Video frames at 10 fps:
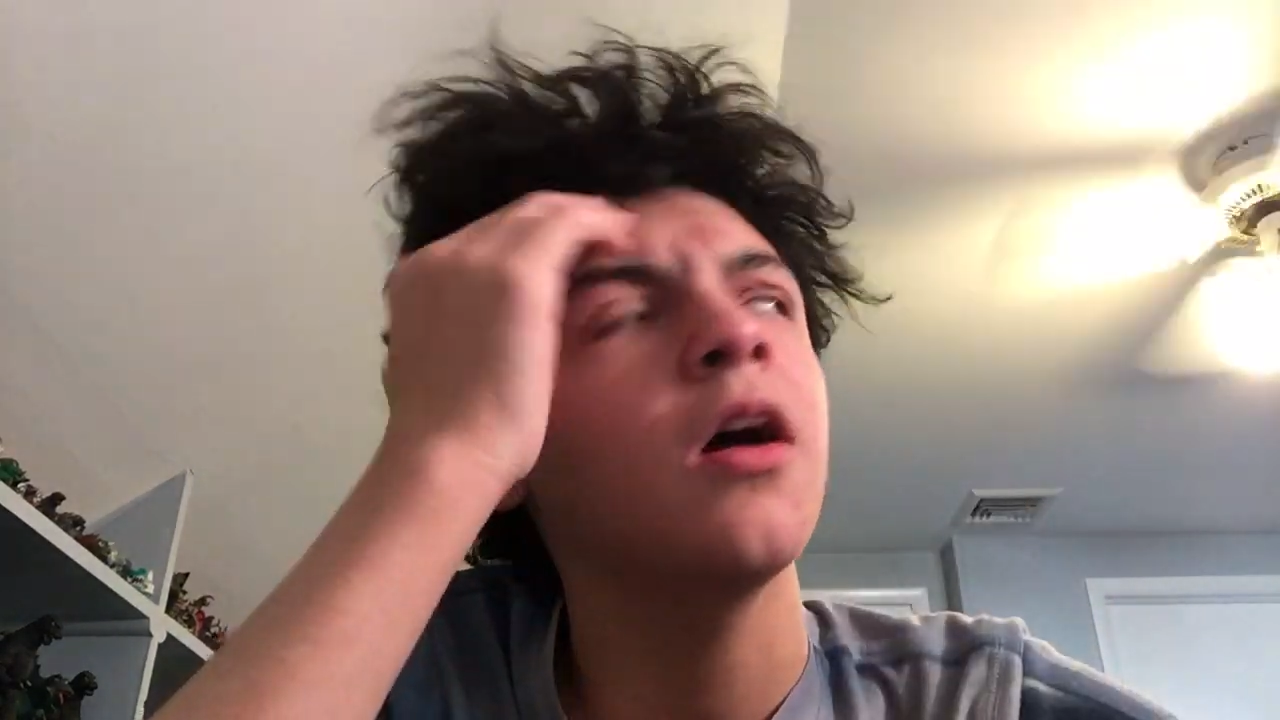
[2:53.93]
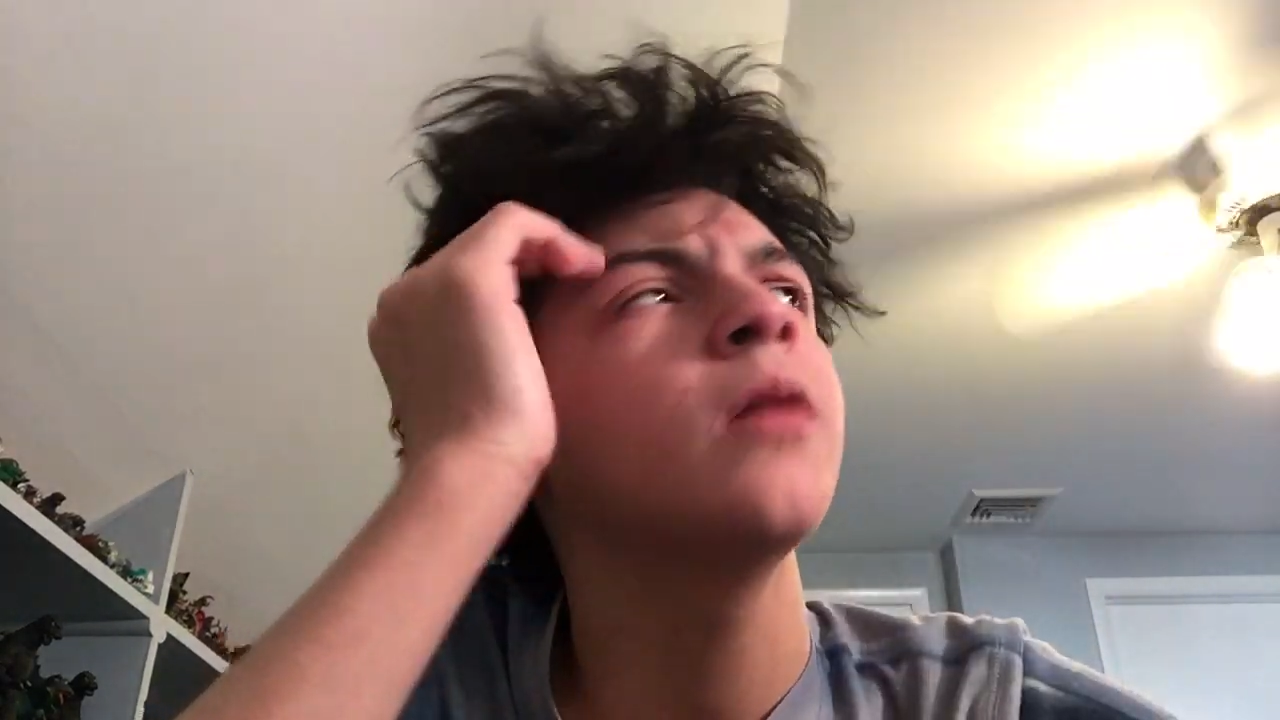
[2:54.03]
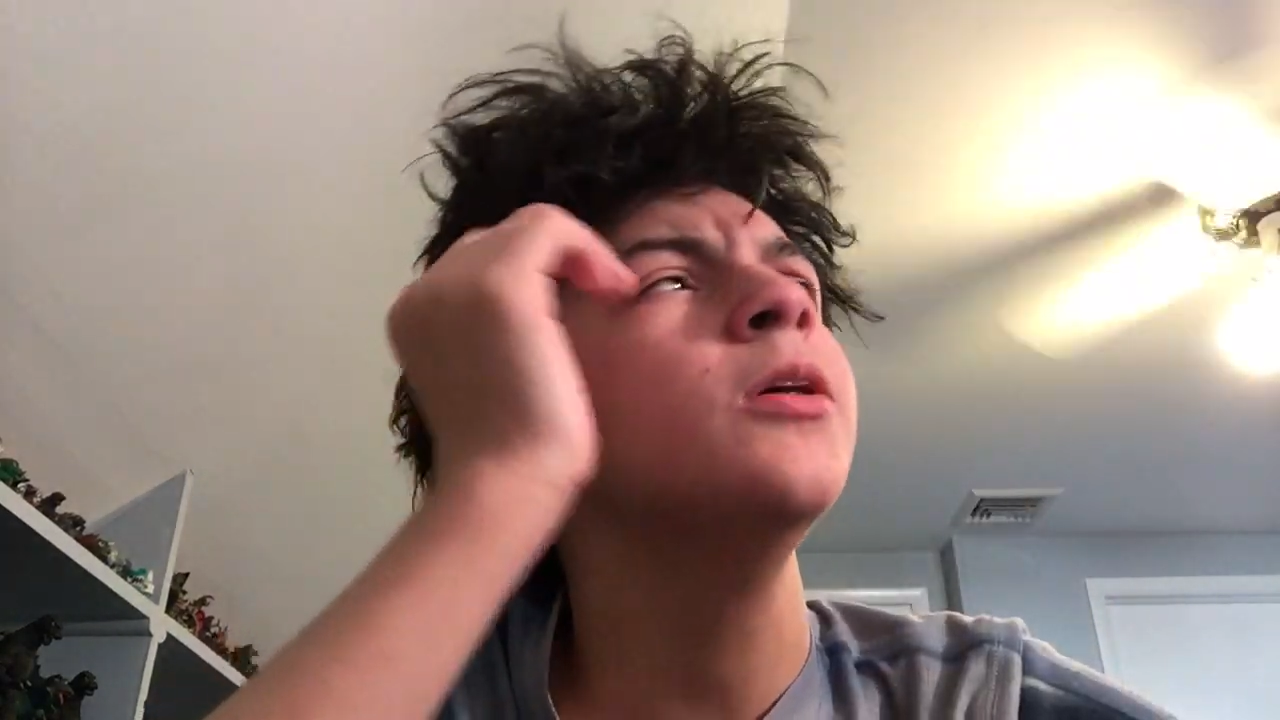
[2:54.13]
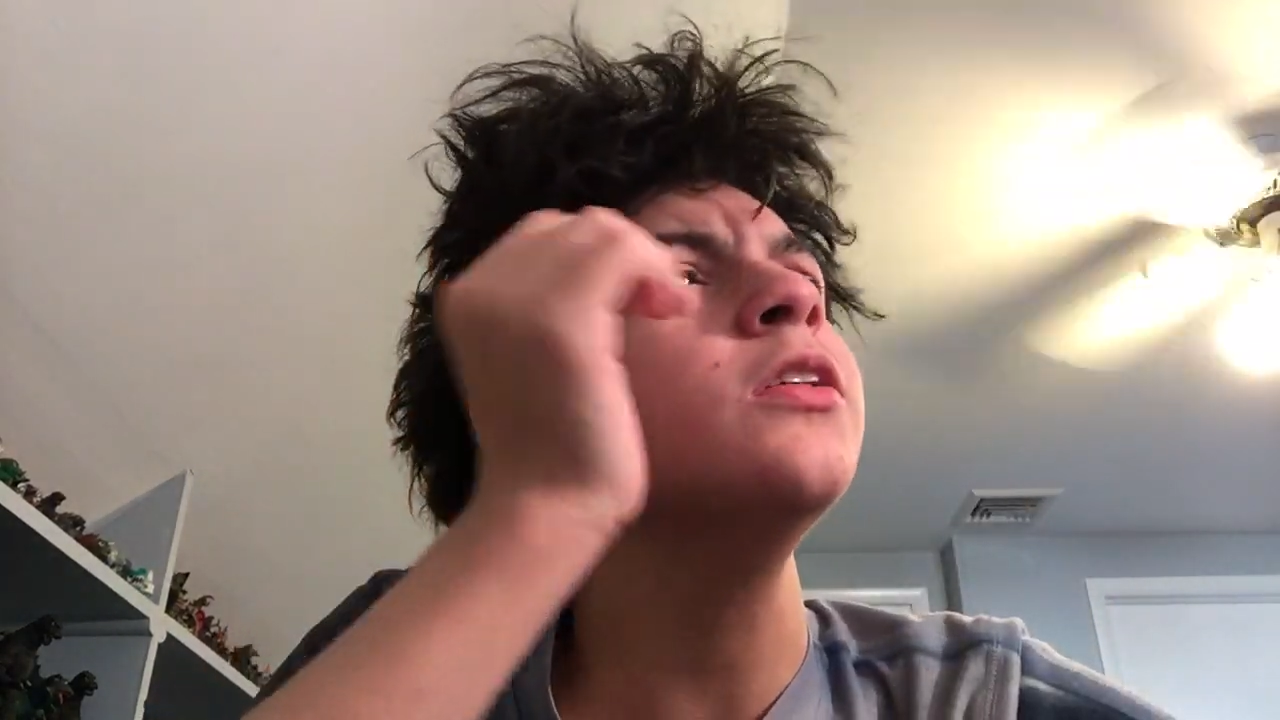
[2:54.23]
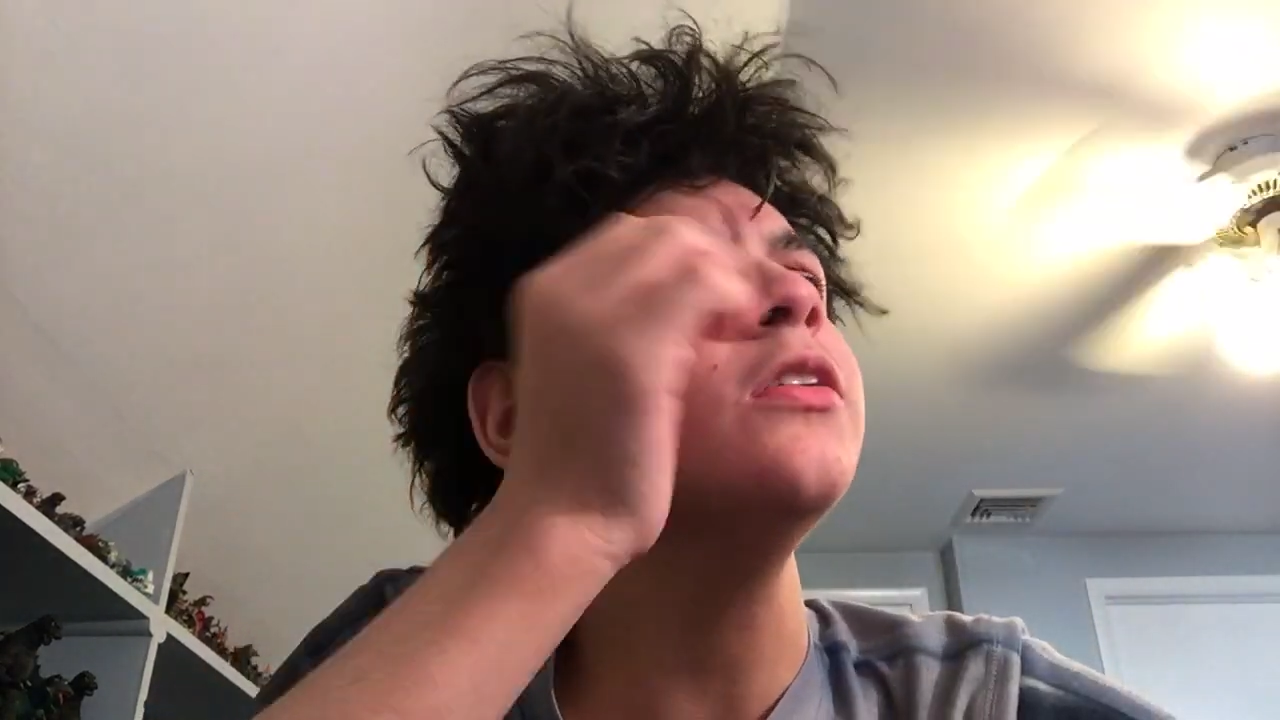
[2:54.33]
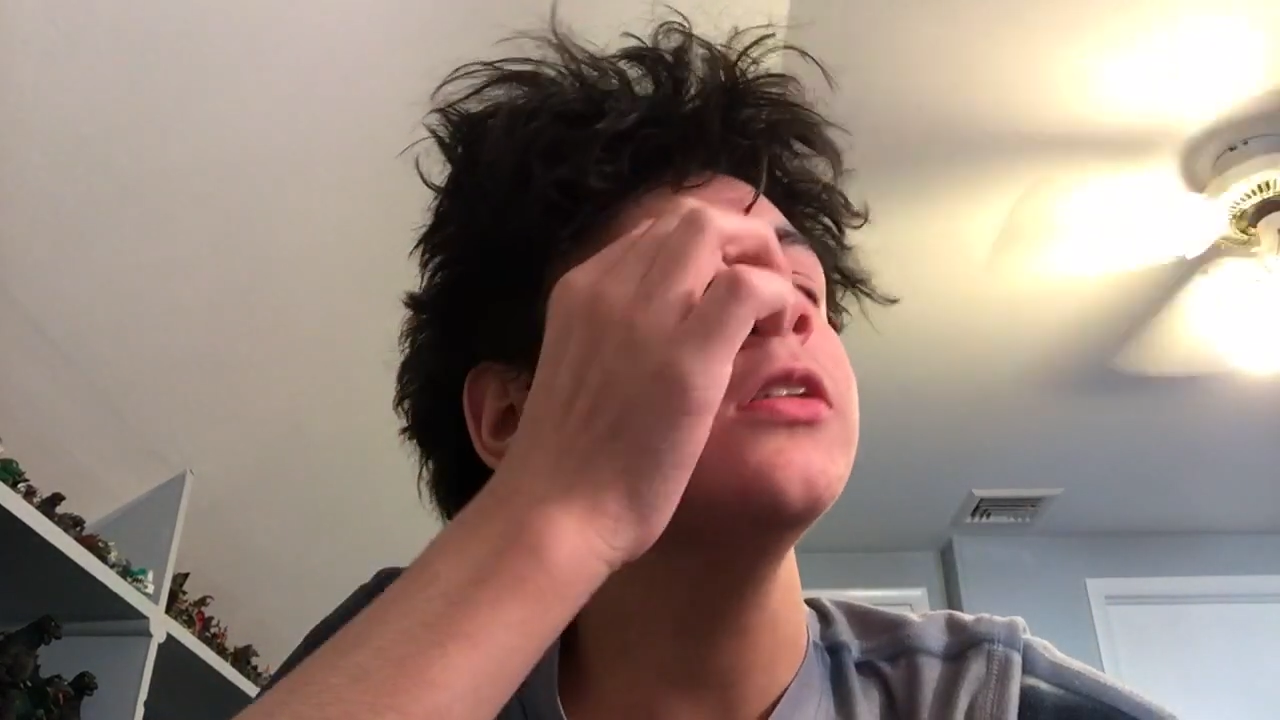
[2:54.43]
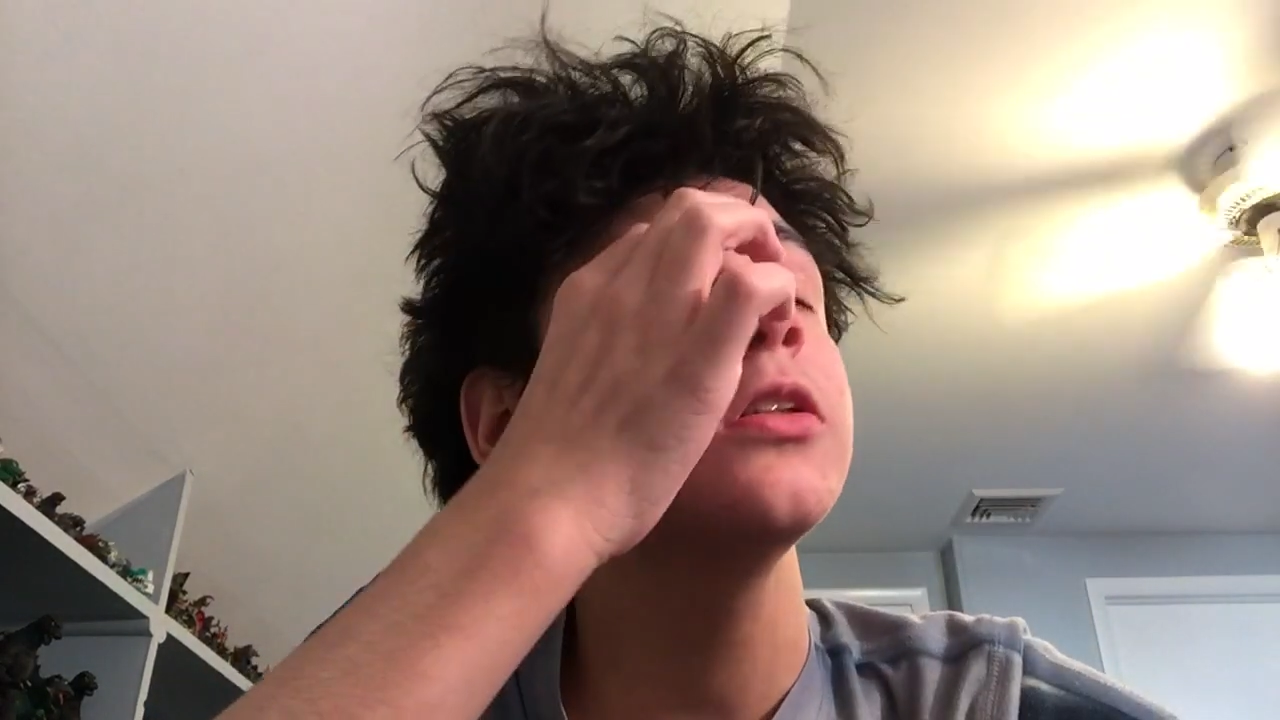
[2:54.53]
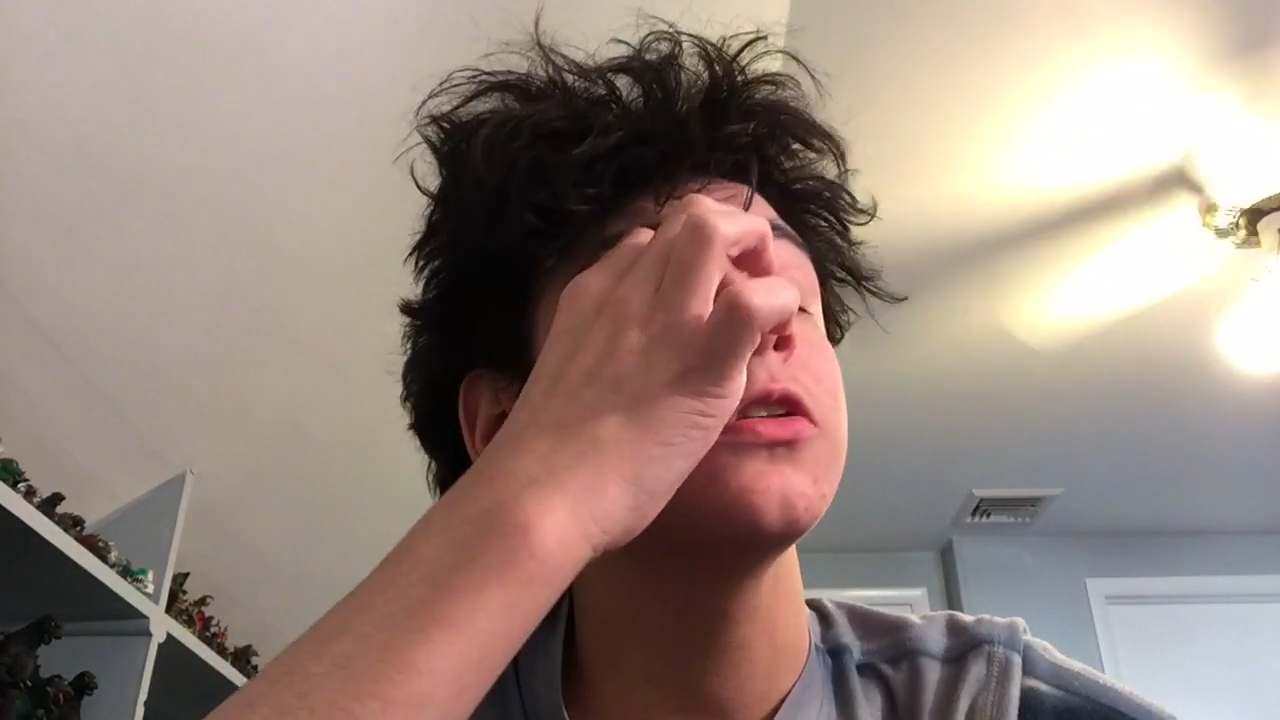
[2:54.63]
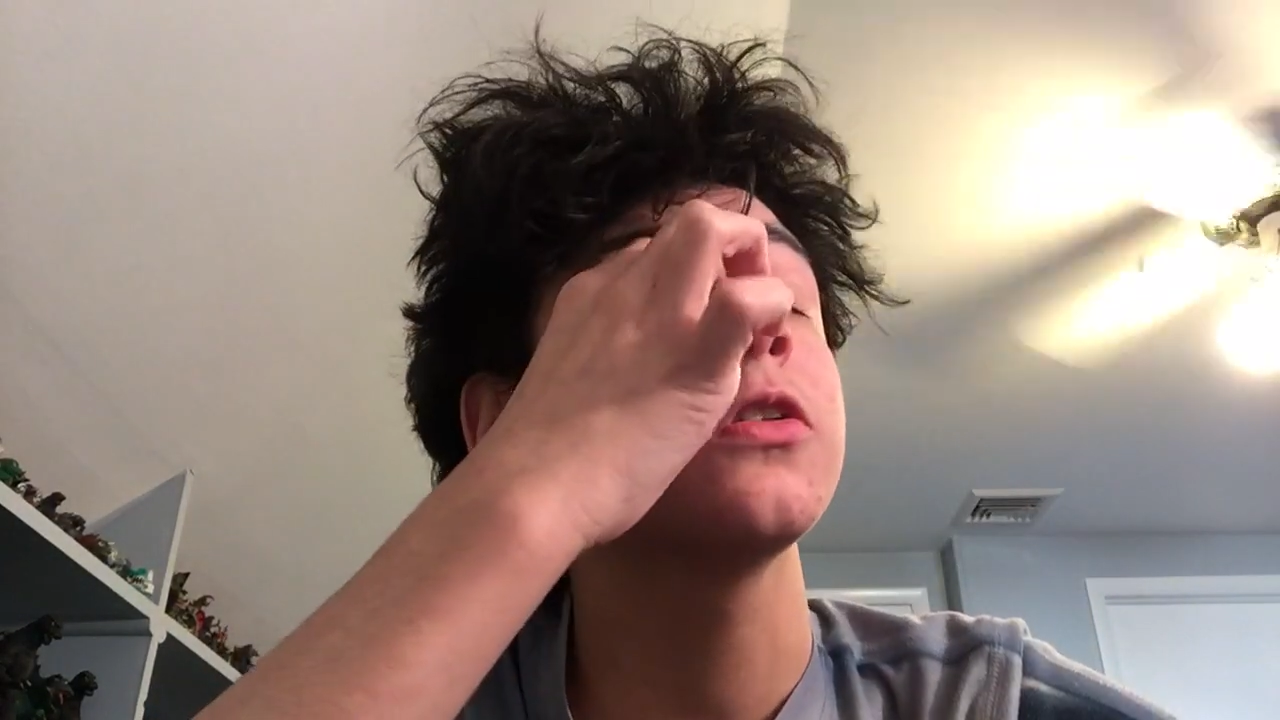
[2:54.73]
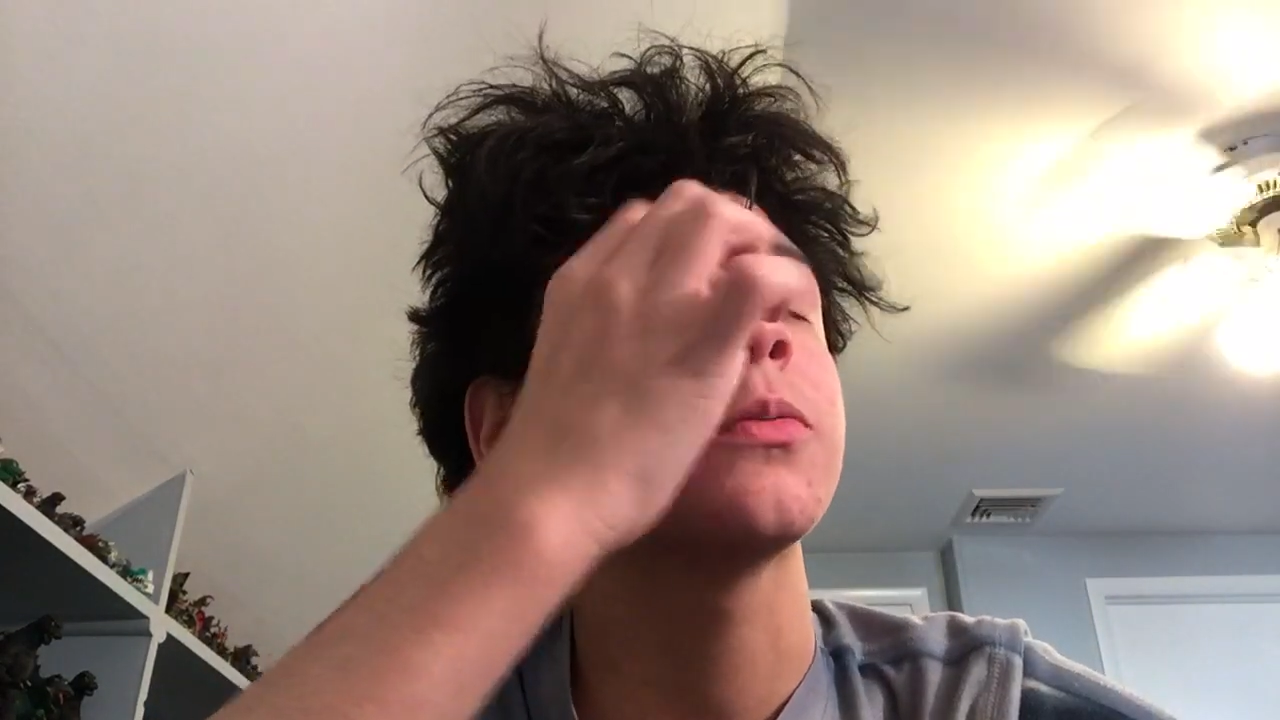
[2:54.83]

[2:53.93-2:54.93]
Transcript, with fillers: I'm actually a little